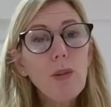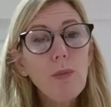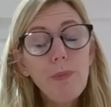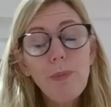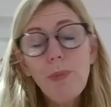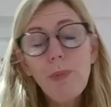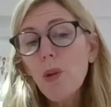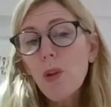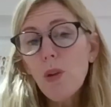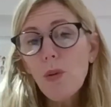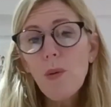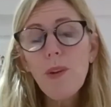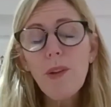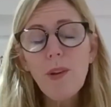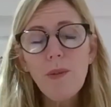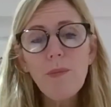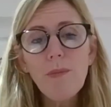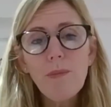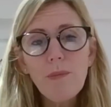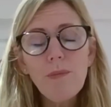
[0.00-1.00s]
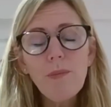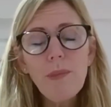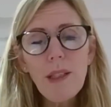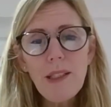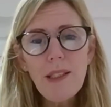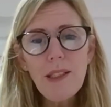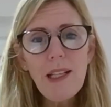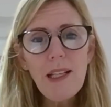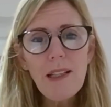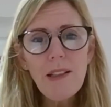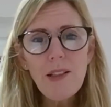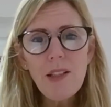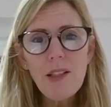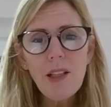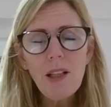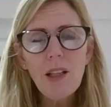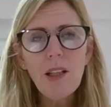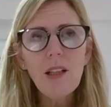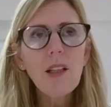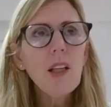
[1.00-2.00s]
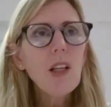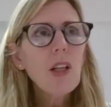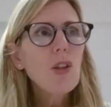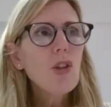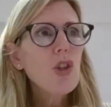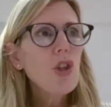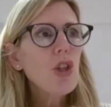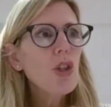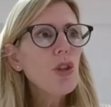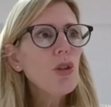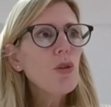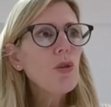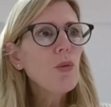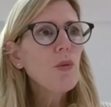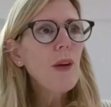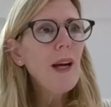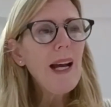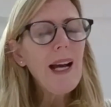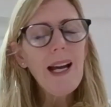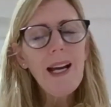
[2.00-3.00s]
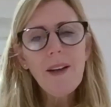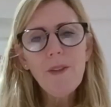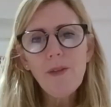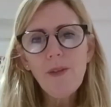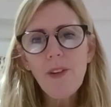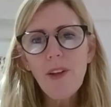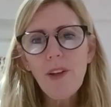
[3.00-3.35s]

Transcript: book with a mediator to have